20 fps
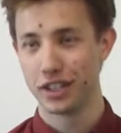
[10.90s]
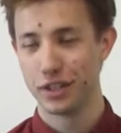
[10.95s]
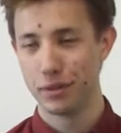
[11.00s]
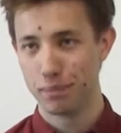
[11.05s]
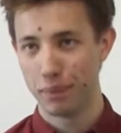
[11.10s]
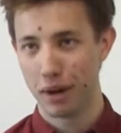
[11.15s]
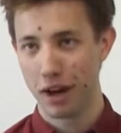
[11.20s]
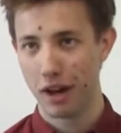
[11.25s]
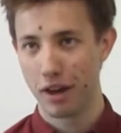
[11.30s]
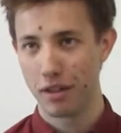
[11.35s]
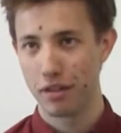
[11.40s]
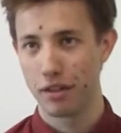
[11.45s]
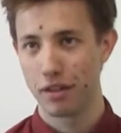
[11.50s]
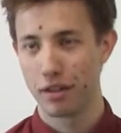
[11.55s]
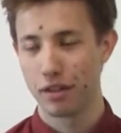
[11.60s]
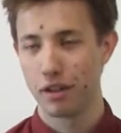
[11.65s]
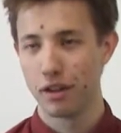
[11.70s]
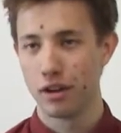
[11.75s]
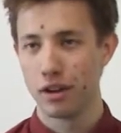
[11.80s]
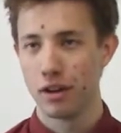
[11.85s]
of Bath
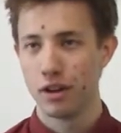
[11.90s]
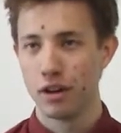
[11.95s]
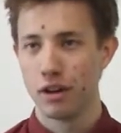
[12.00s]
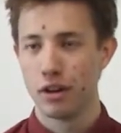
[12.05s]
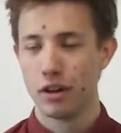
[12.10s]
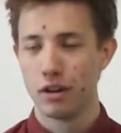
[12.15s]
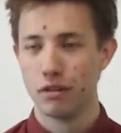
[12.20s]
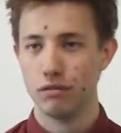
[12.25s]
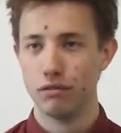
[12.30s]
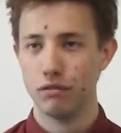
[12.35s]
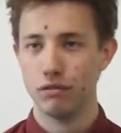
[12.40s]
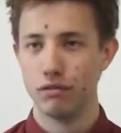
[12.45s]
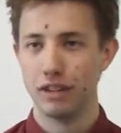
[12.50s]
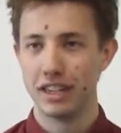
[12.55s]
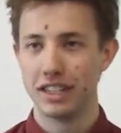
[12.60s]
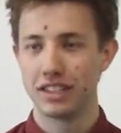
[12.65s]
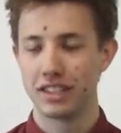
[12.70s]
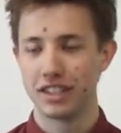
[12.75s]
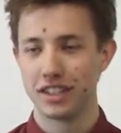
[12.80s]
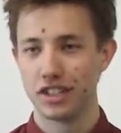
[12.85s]

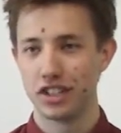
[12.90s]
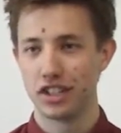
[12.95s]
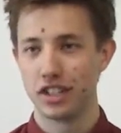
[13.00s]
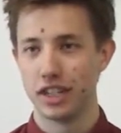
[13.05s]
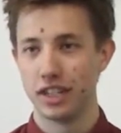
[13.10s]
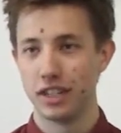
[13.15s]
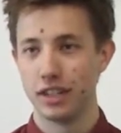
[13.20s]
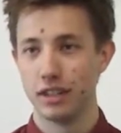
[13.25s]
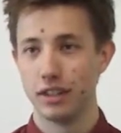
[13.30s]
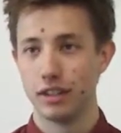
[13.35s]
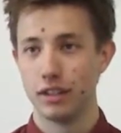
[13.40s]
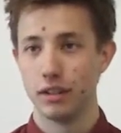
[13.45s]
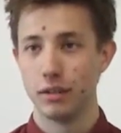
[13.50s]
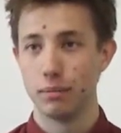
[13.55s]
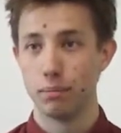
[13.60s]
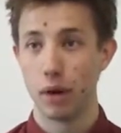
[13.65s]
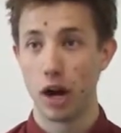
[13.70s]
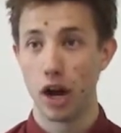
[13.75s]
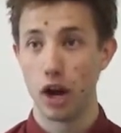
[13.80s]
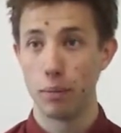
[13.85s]
researching
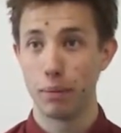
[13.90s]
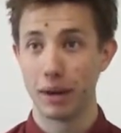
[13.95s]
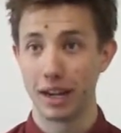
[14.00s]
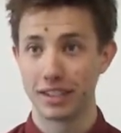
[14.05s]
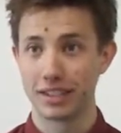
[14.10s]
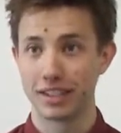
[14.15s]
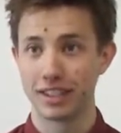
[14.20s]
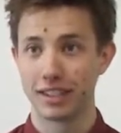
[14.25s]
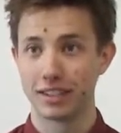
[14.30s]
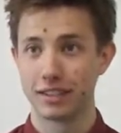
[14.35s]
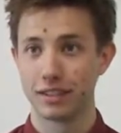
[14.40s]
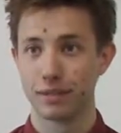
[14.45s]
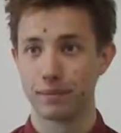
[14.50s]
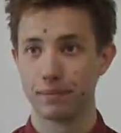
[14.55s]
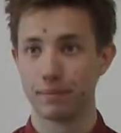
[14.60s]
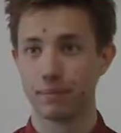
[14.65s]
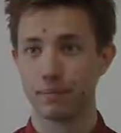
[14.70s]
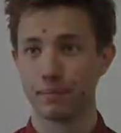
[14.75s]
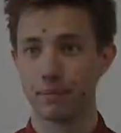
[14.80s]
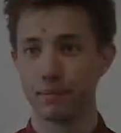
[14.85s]
bioplastics.
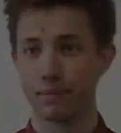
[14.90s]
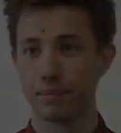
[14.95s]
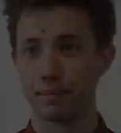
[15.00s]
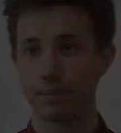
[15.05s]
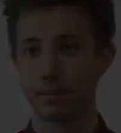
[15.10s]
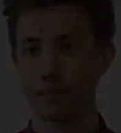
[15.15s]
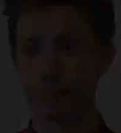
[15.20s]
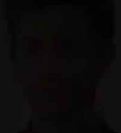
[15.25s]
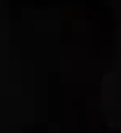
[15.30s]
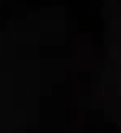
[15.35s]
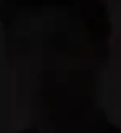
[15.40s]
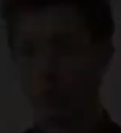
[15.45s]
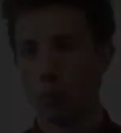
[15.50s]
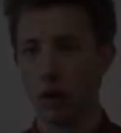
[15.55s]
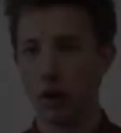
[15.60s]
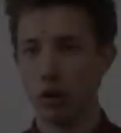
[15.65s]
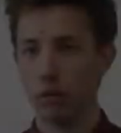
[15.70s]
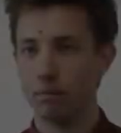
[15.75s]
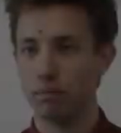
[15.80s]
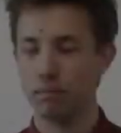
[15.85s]

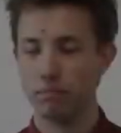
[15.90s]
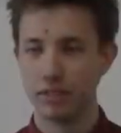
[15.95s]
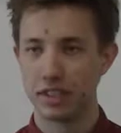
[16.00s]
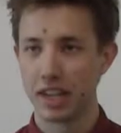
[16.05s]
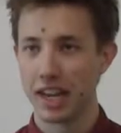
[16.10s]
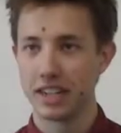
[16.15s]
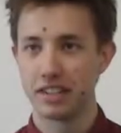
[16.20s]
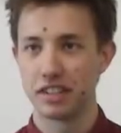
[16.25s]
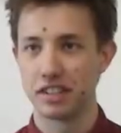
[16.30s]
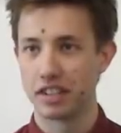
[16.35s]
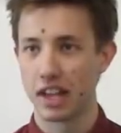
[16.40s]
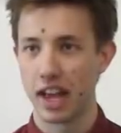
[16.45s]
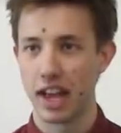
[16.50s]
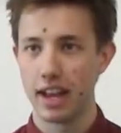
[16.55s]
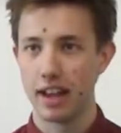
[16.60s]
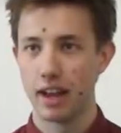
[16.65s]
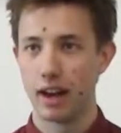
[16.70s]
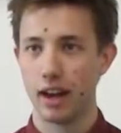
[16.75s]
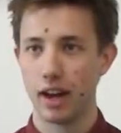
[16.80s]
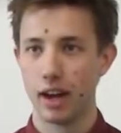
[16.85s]
Well, day to
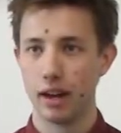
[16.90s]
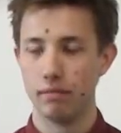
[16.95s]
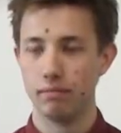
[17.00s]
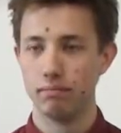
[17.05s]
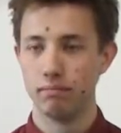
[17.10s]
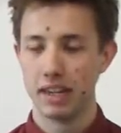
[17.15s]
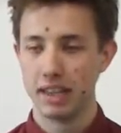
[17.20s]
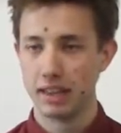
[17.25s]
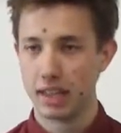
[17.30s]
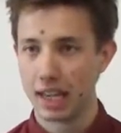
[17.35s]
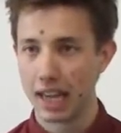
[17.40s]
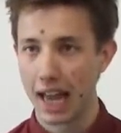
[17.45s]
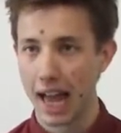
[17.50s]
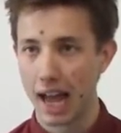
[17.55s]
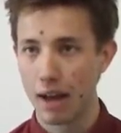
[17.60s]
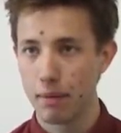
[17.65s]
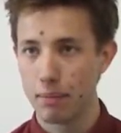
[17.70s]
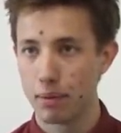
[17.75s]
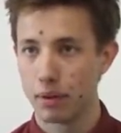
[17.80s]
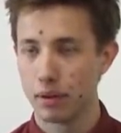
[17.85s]
day, I'm in the
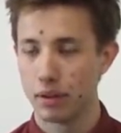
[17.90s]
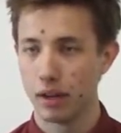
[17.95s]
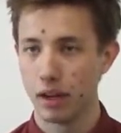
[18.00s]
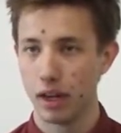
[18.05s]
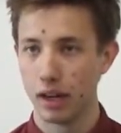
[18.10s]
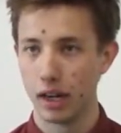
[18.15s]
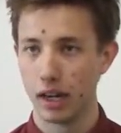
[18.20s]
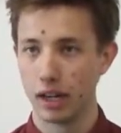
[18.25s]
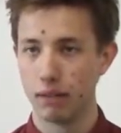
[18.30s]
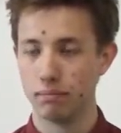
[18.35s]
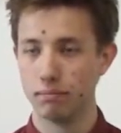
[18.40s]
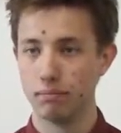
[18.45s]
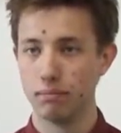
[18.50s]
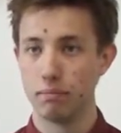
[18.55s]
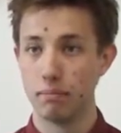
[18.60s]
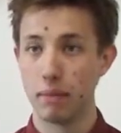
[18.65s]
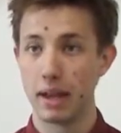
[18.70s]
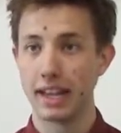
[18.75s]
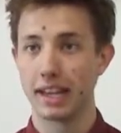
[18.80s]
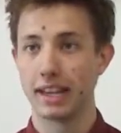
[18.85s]
lab. I'm
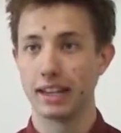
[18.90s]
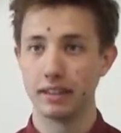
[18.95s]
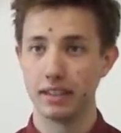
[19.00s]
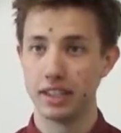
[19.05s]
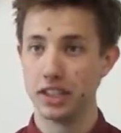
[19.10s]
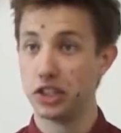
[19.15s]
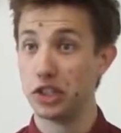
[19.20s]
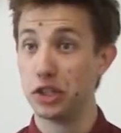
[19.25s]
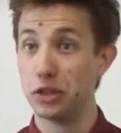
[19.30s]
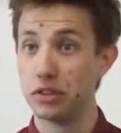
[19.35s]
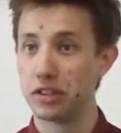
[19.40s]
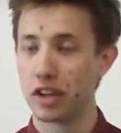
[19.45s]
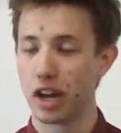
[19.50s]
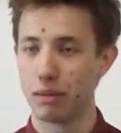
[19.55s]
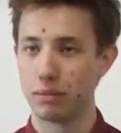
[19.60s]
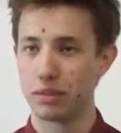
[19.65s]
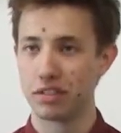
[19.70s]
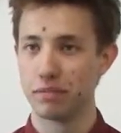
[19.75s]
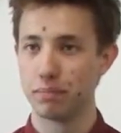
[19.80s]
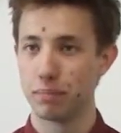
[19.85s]
making these new
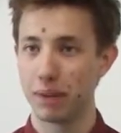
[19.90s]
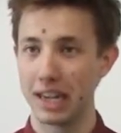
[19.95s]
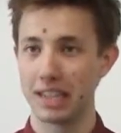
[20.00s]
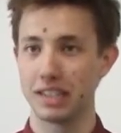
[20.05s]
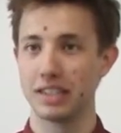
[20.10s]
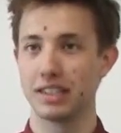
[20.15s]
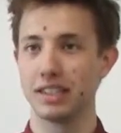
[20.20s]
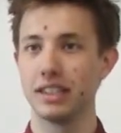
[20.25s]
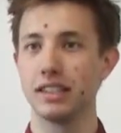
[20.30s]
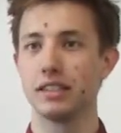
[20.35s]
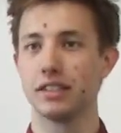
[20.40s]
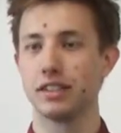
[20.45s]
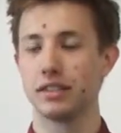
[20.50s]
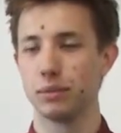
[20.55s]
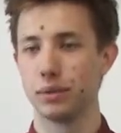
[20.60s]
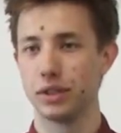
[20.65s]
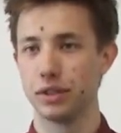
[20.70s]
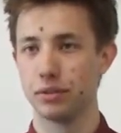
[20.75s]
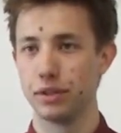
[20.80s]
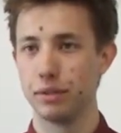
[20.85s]
types of plastics,
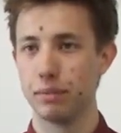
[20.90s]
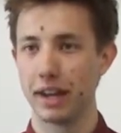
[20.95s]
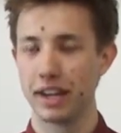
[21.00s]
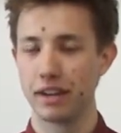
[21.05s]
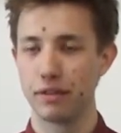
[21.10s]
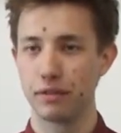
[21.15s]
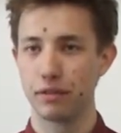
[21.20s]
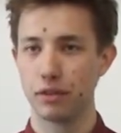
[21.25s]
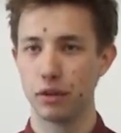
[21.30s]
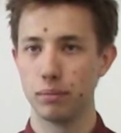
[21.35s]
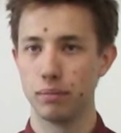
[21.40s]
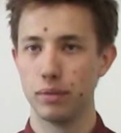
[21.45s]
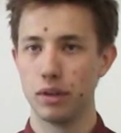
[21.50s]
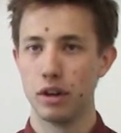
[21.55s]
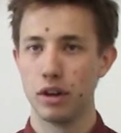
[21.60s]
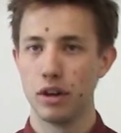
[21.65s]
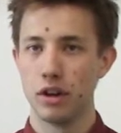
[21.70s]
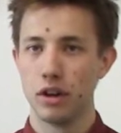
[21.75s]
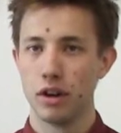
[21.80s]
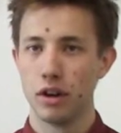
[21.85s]
which we make from
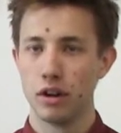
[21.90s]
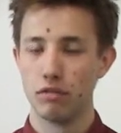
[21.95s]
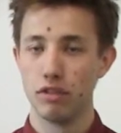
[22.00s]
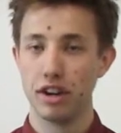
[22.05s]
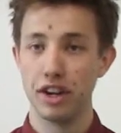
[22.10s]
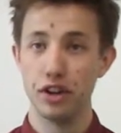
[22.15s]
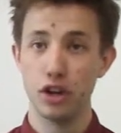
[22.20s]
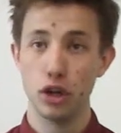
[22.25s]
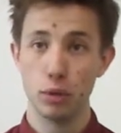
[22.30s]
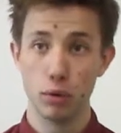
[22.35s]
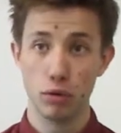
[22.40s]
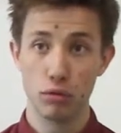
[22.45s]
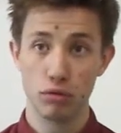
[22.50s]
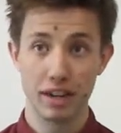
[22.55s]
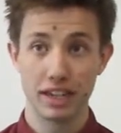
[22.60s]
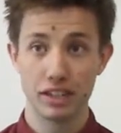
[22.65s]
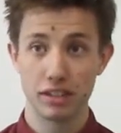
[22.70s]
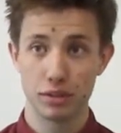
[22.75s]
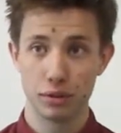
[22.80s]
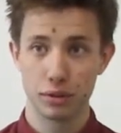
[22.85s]
renewable
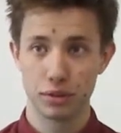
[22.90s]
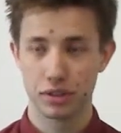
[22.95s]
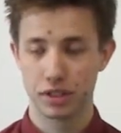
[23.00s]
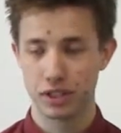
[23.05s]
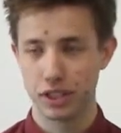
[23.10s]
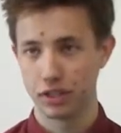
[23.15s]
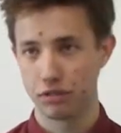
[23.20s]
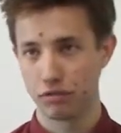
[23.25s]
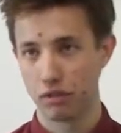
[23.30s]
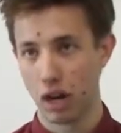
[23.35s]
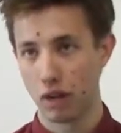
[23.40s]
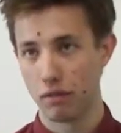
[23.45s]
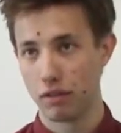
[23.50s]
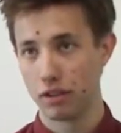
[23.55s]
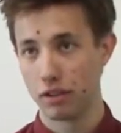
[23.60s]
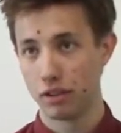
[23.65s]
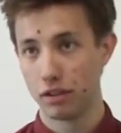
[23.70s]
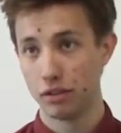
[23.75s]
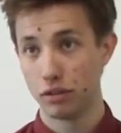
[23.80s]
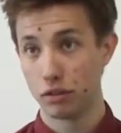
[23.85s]
resources rather
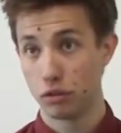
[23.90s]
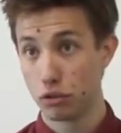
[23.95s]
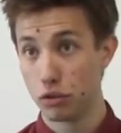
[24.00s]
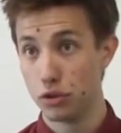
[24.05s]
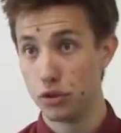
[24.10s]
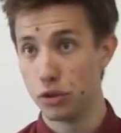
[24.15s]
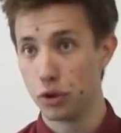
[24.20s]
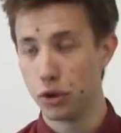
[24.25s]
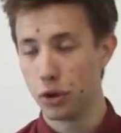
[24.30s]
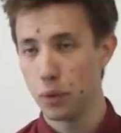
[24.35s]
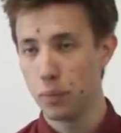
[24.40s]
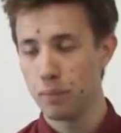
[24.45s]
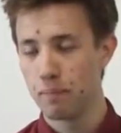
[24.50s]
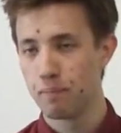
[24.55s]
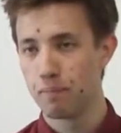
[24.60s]
than crude oil.